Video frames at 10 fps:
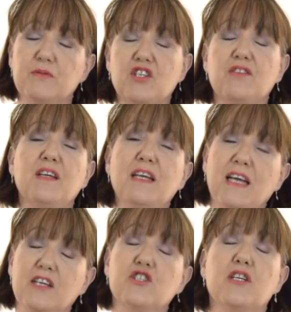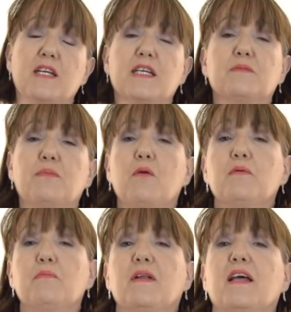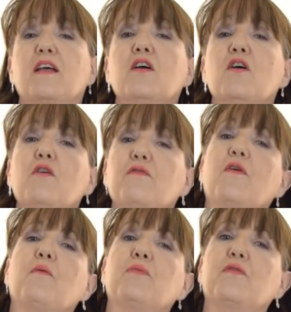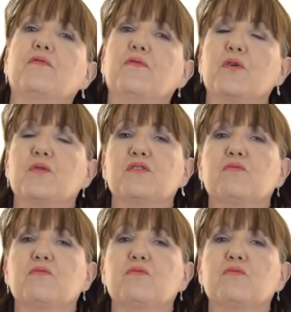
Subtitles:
which I think actually is probably from the fruits.